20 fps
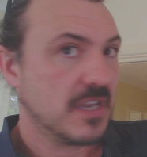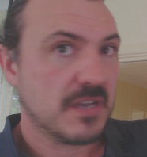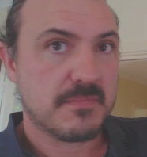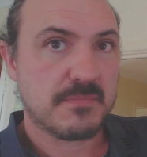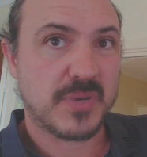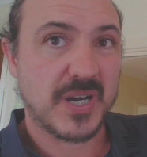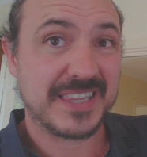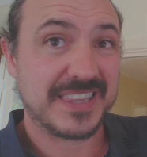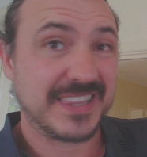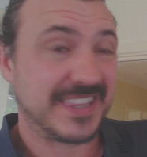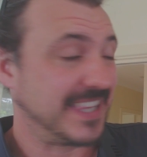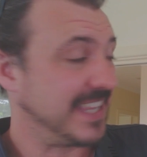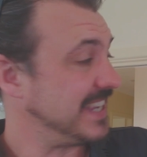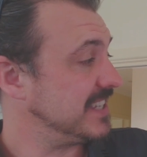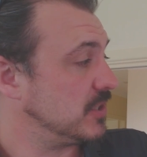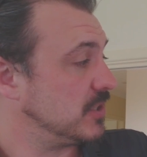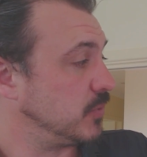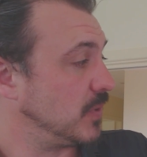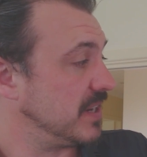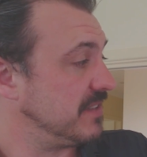By at least
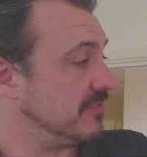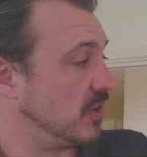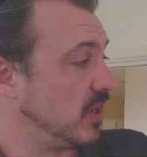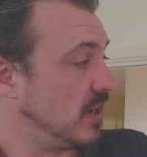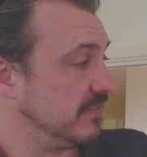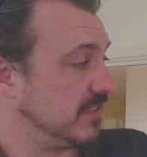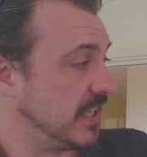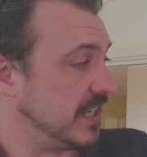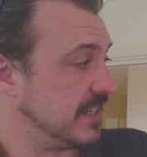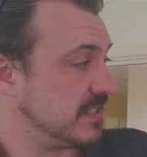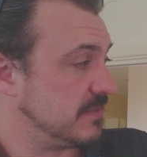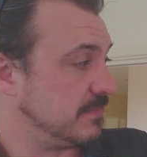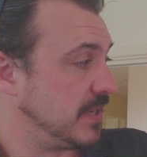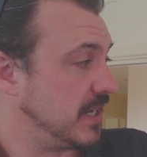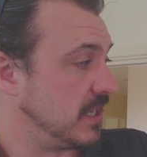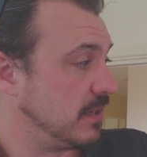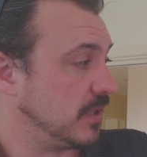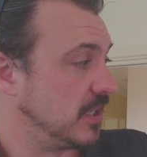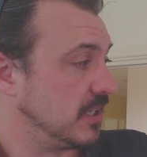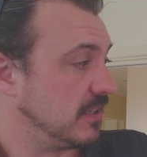25 litres a minute,
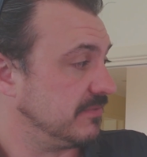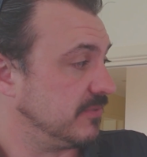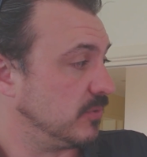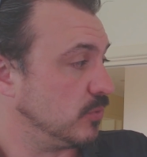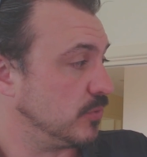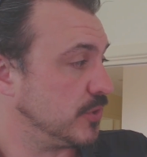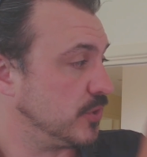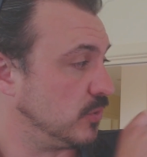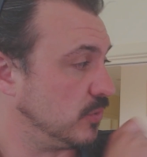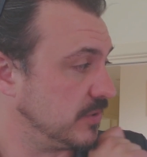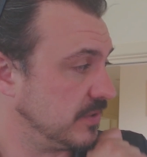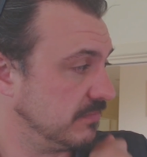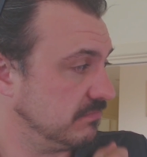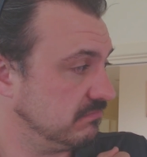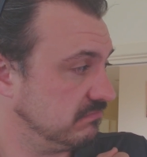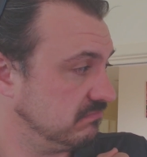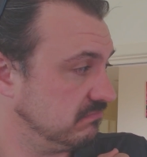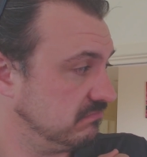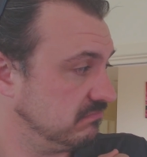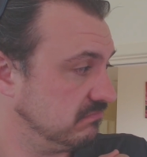I'm going to fall short.
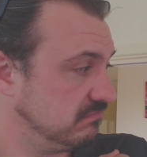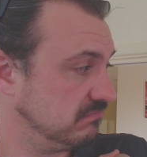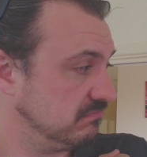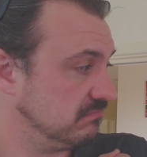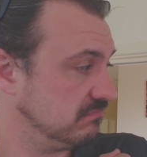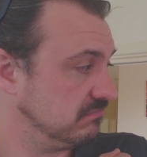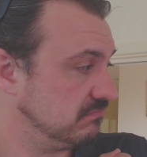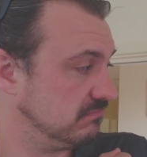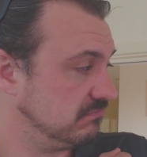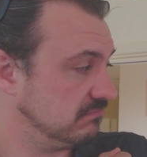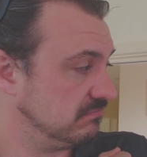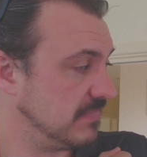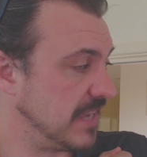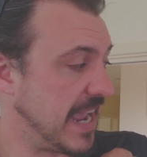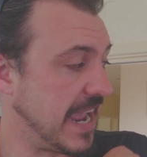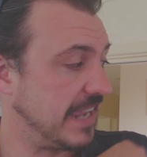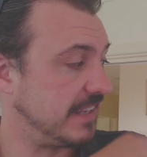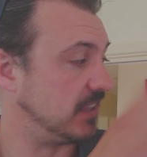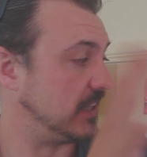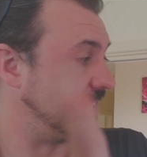
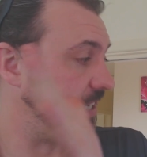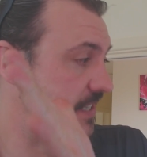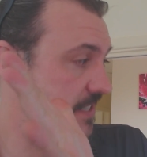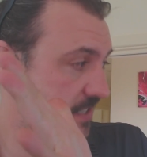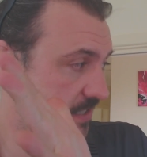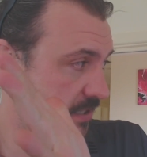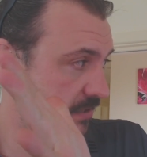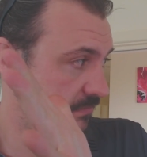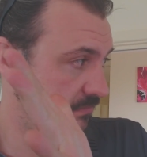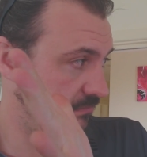At least.